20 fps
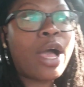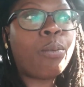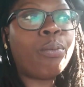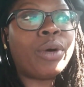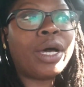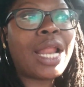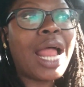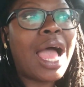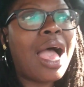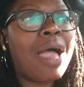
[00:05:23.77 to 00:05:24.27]

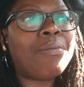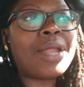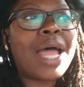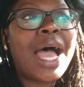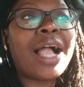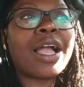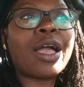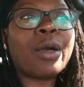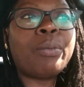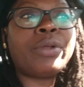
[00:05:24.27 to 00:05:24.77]
But I'm
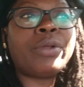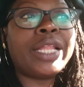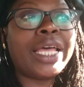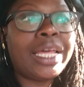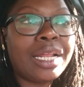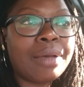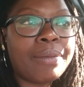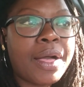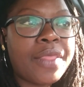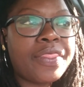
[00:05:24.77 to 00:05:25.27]
not
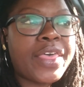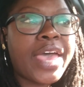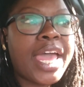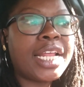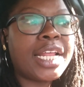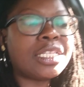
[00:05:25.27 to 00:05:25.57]
complaining about that.